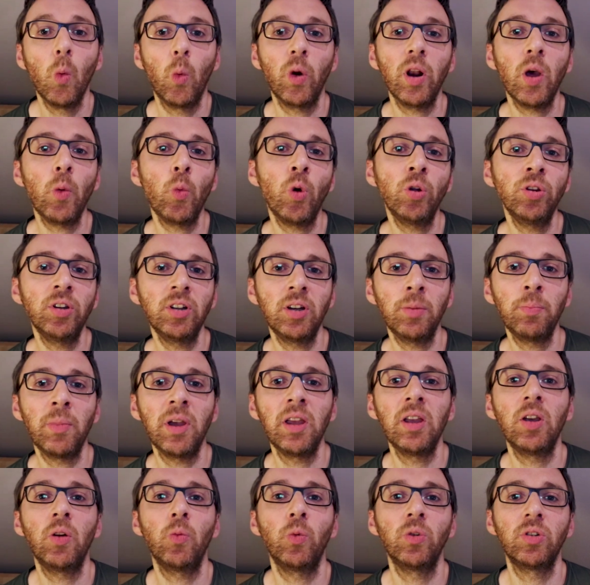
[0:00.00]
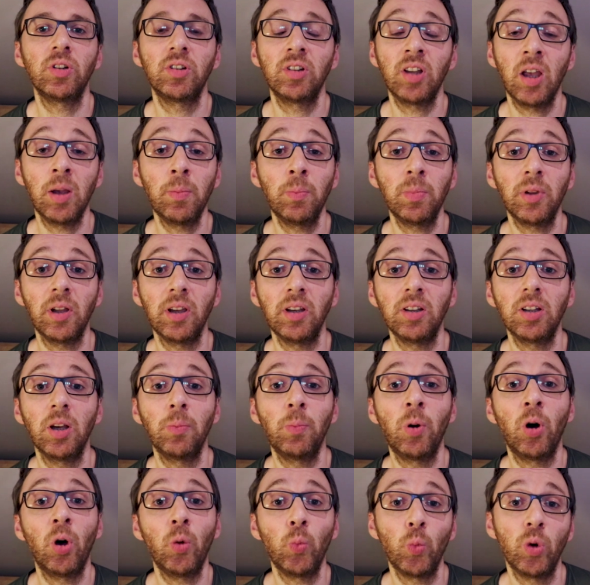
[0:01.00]
What I wanted to make was a template
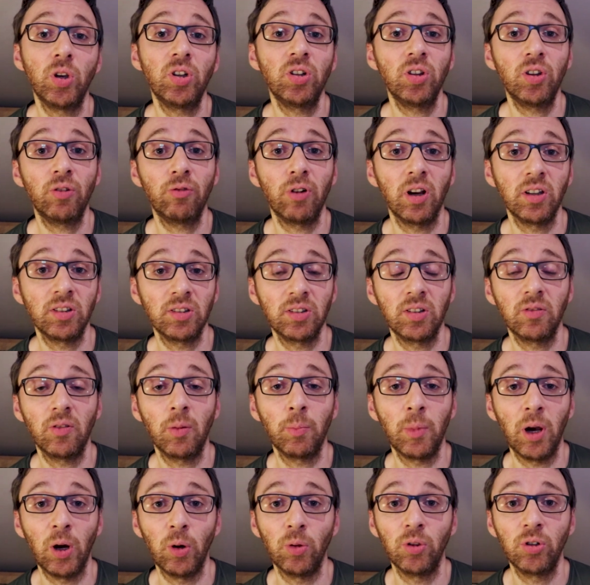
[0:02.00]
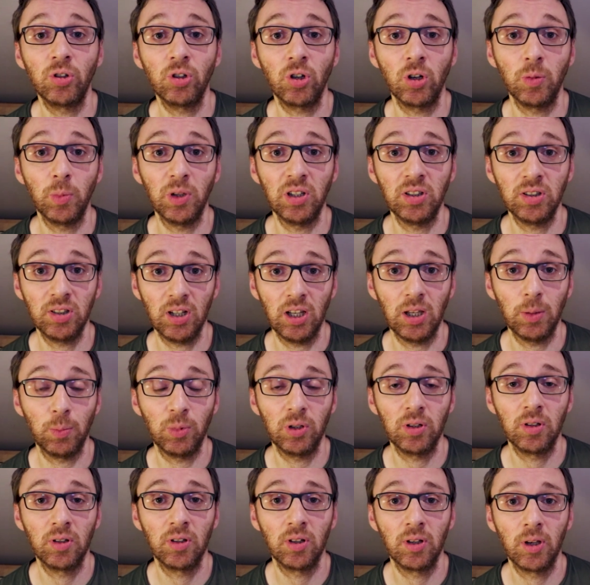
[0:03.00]
upon which the rest of the mouths could be
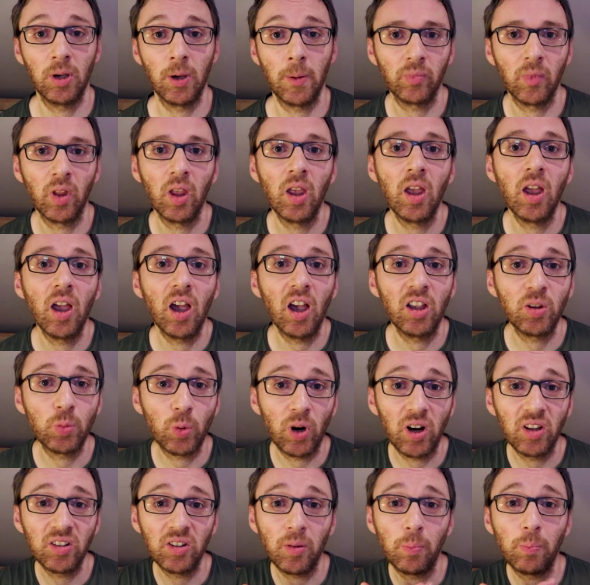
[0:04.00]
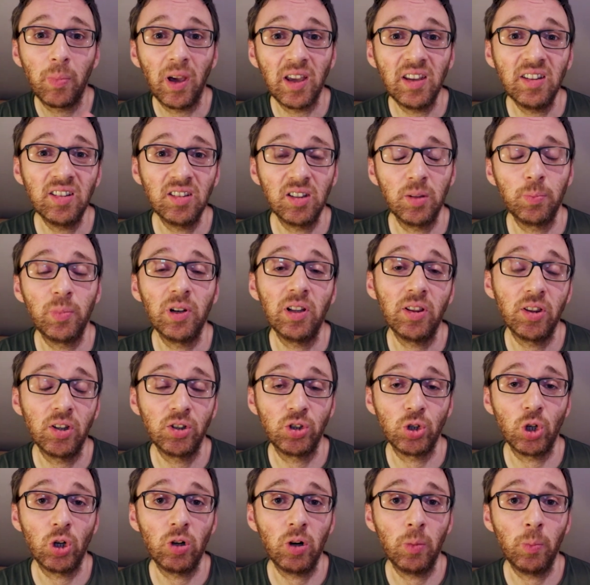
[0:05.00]
shaped. As well as a base to build the
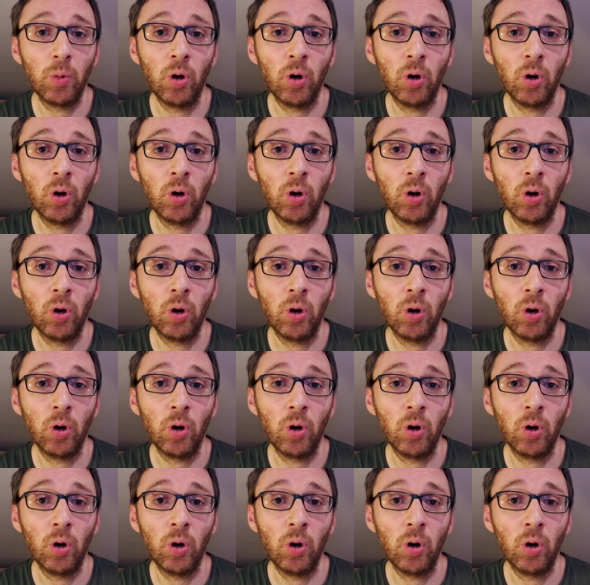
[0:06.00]
jaw